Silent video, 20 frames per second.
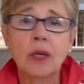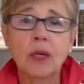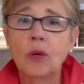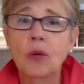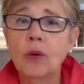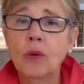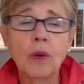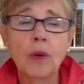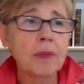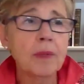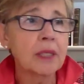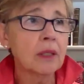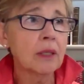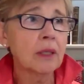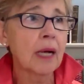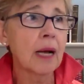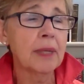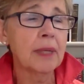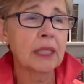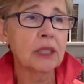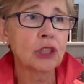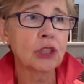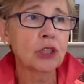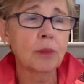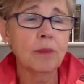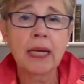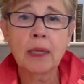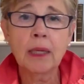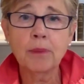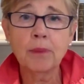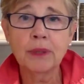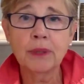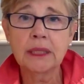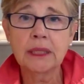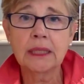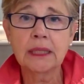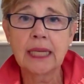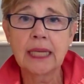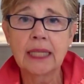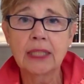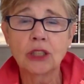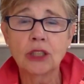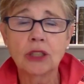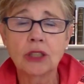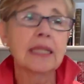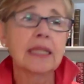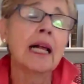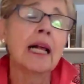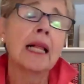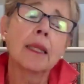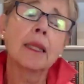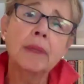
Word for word: where a woman will come in, she'll make a presentation, say,